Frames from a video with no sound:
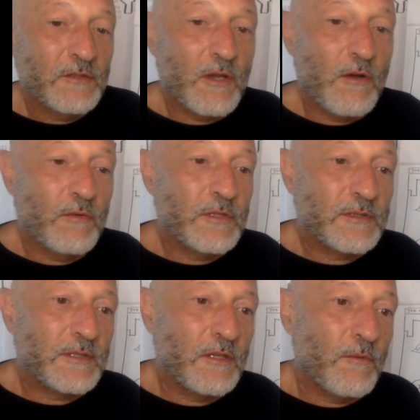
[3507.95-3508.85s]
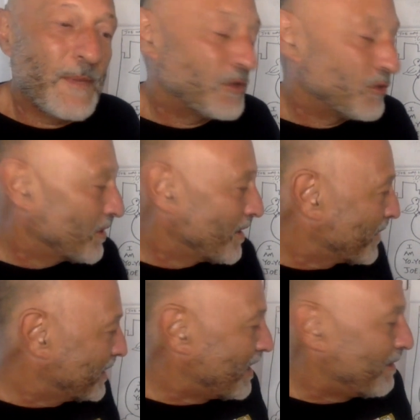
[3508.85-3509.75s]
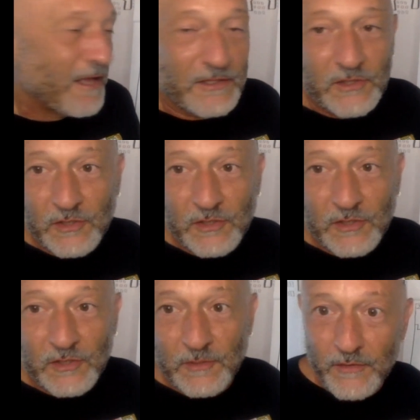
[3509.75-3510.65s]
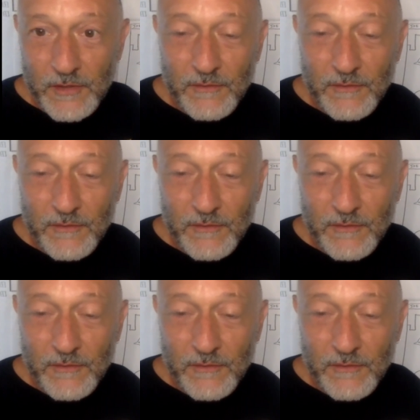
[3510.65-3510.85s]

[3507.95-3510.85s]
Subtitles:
So just, you know, make sure you have my name, Alex Shapiro.